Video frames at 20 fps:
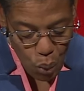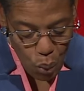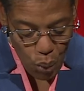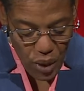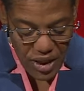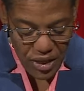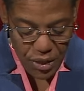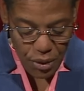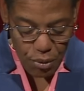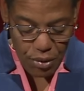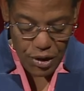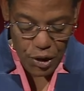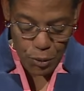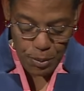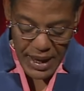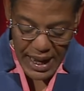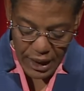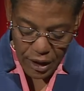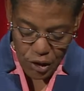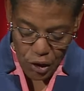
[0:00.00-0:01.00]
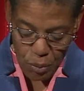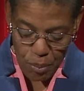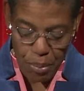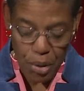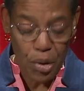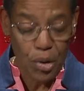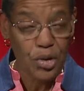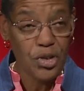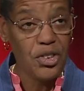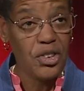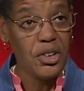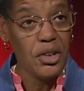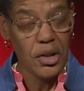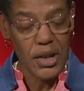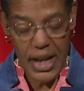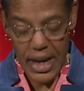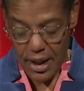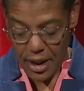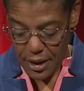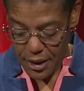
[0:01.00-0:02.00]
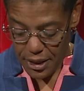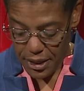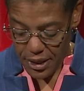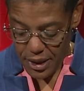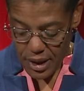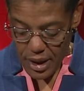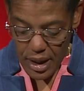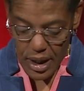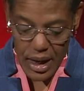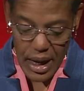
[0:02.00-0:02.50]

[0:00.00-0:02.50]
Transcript: with respect to personal health